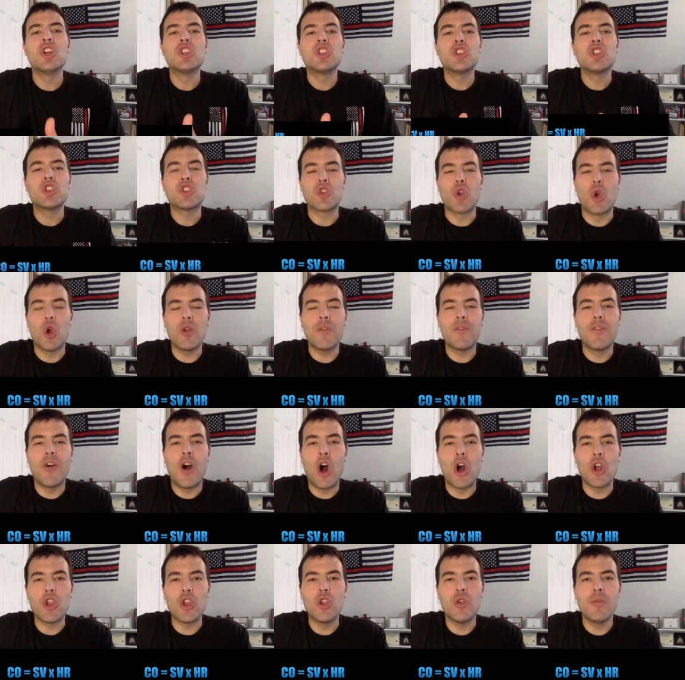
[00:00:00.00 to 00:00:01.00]
Stroke
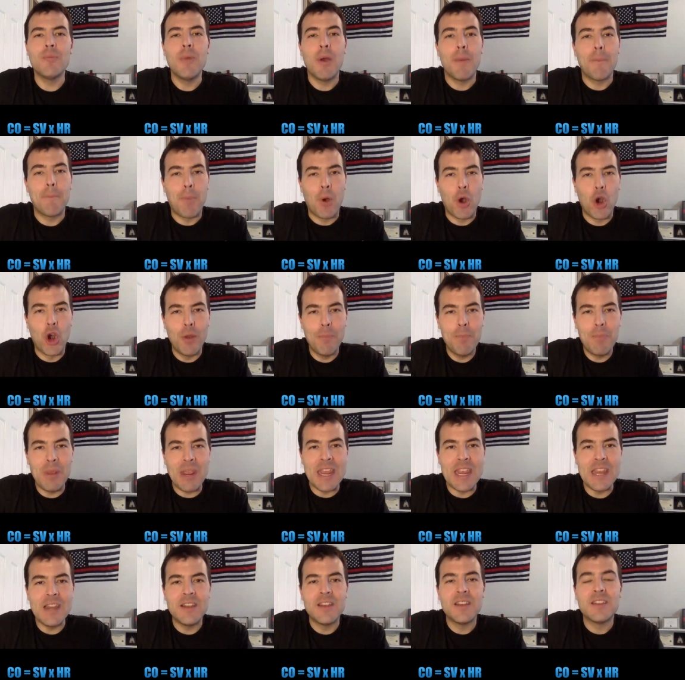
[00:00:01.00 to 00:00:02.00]
volume per
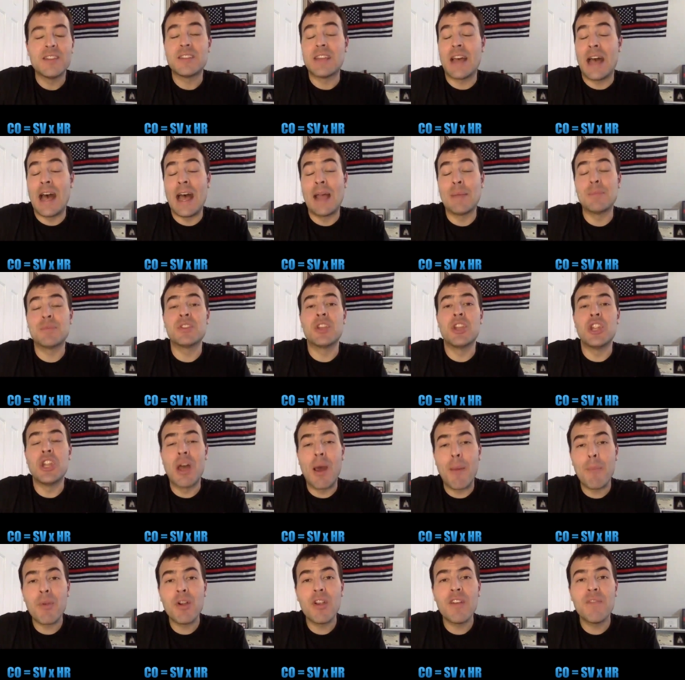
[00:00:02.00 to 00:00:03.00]
beat times the
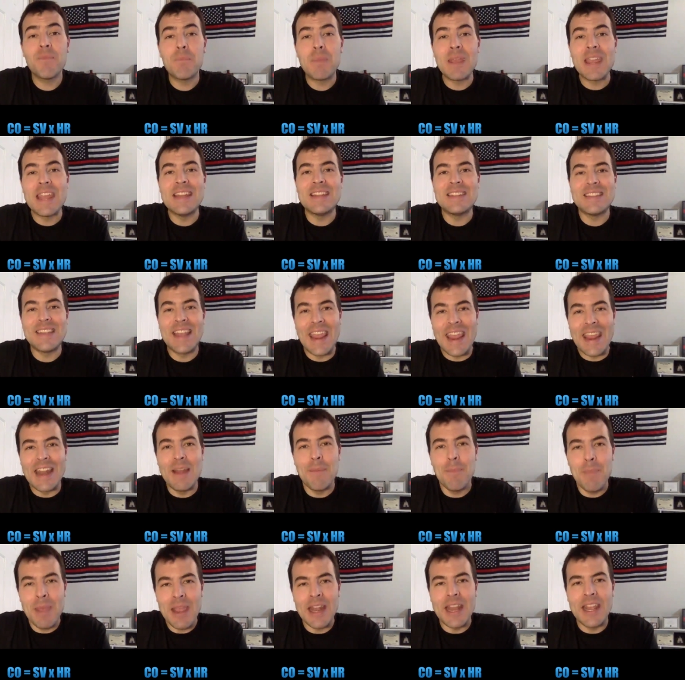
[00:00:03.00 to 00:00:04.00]
number of beats in a
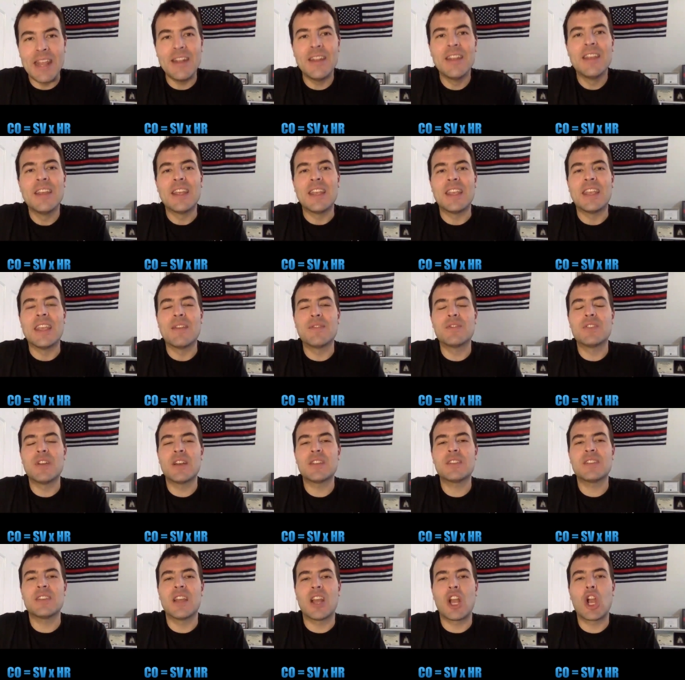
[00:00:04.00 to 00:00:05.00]
minute gives
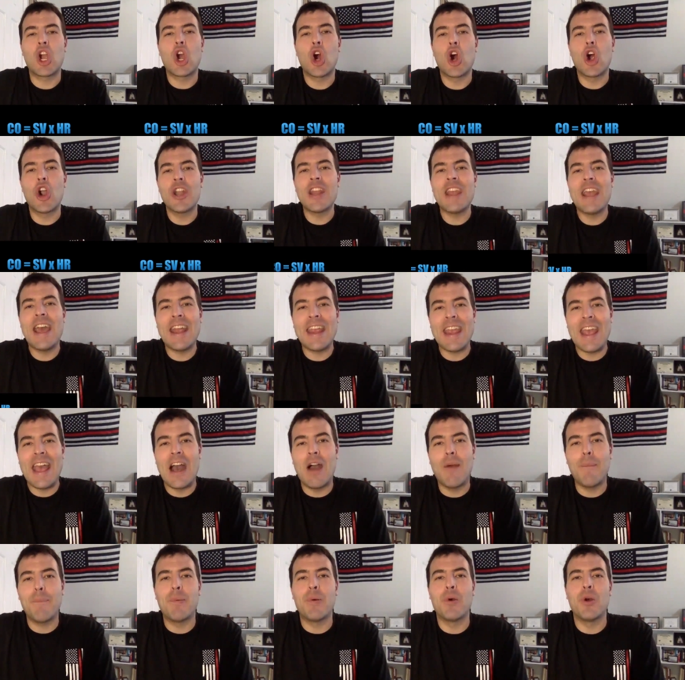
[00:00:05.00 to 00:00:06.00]
us the cardiac
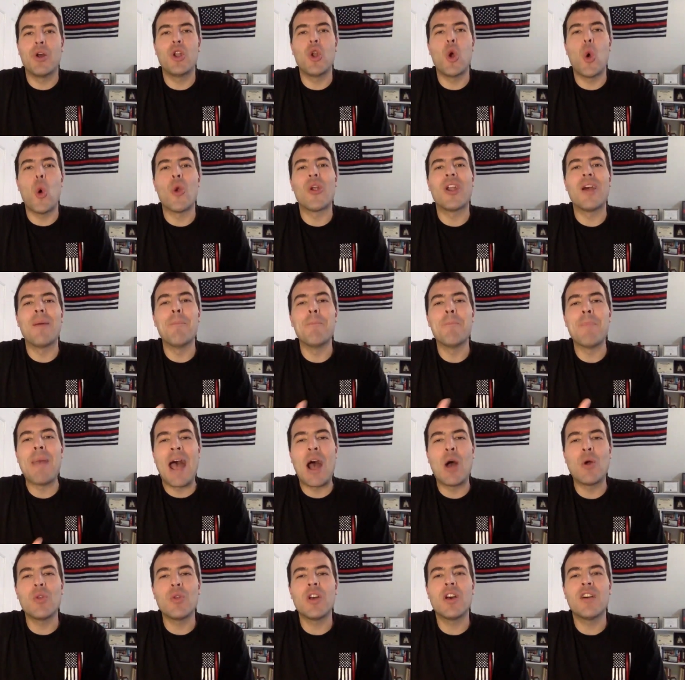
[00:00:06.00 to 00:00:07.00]
output, or
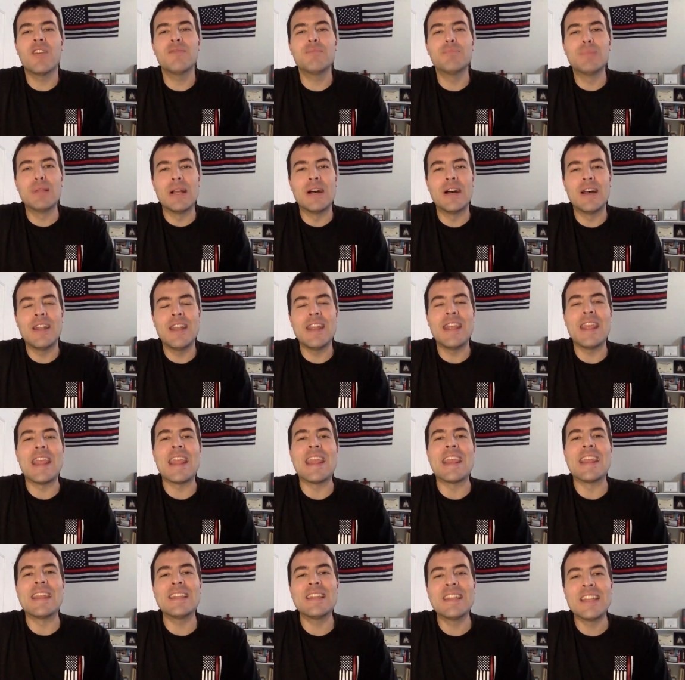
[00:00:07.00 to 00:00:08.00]
amount of blood
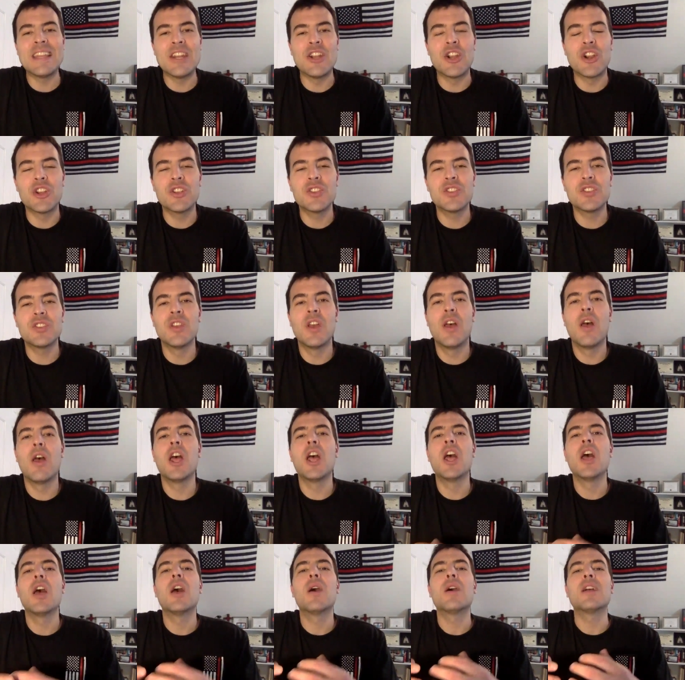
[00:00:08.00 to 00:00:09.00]
in liters
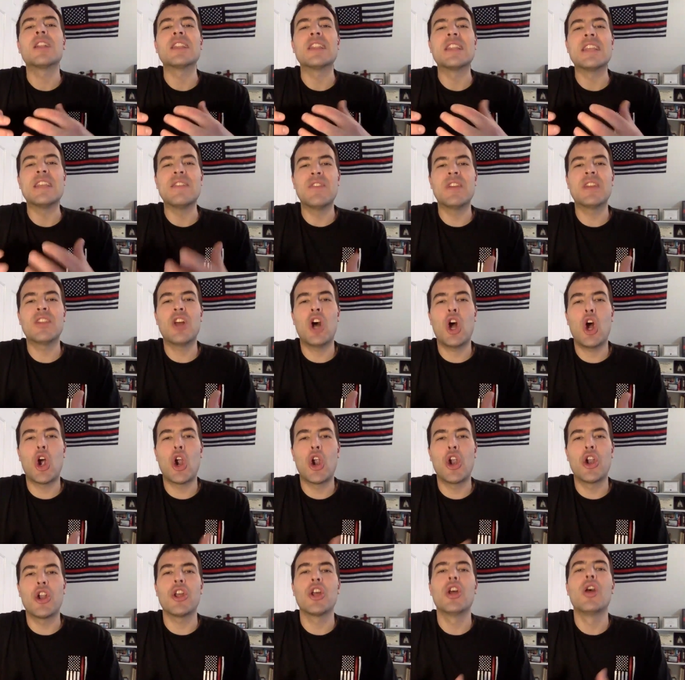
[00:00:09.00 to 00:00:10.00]
leaving the
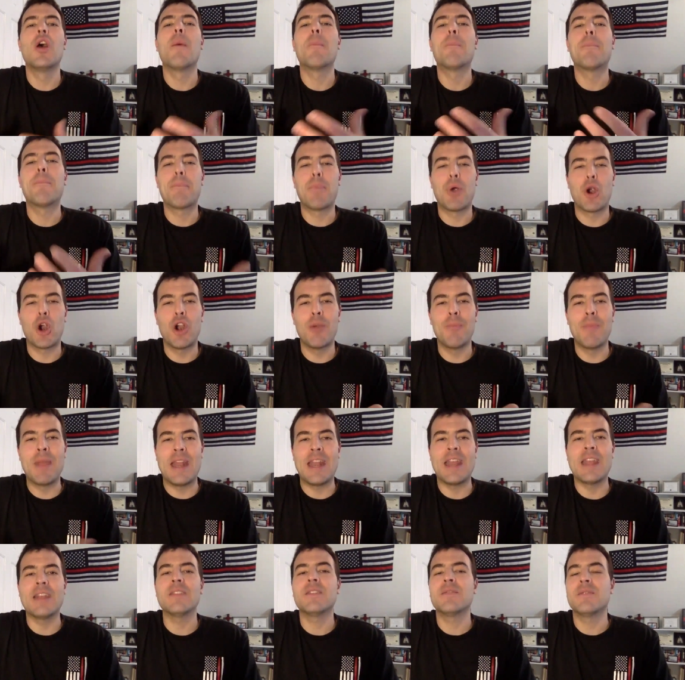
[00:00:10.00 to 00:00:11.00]
heart per
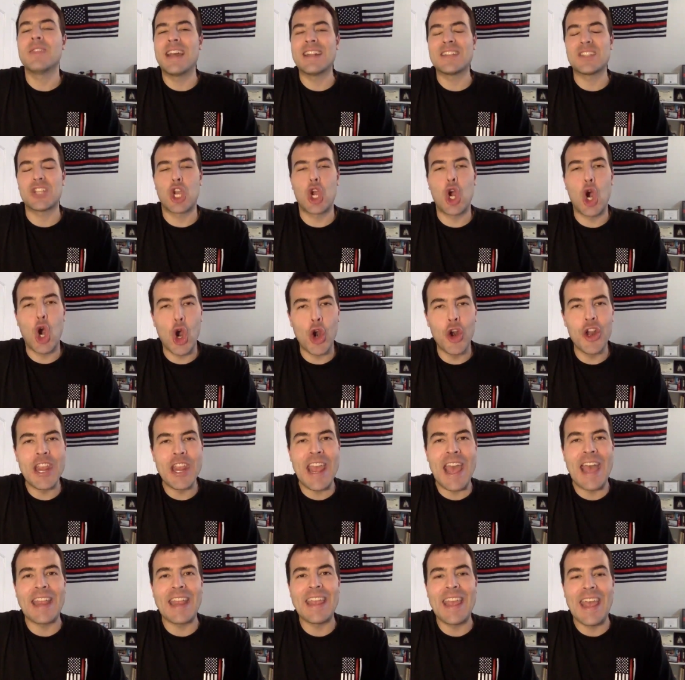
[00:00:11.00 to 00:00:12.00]
minute. That's
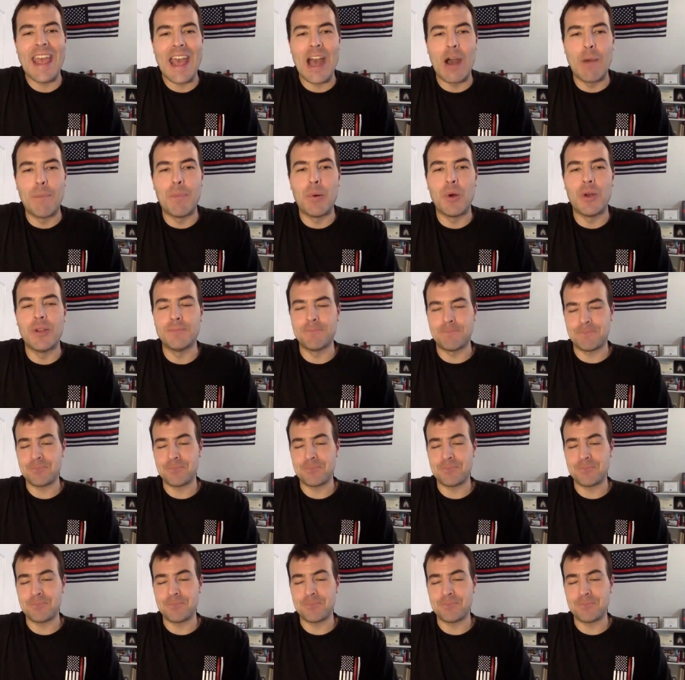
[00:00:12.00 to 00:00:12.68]
cardiac output.